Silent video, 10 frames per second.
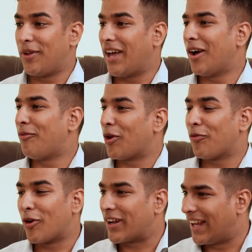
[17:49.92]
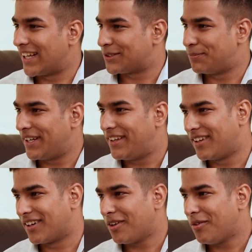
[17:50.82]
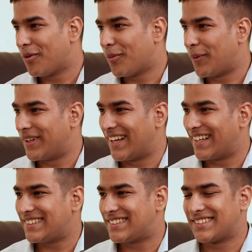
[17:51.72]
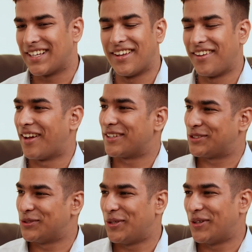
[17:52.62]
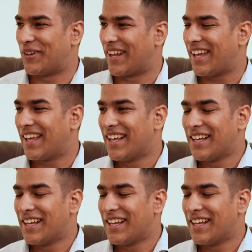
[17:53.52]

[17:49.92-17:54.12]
we have one of your classmates here with us in our studio today.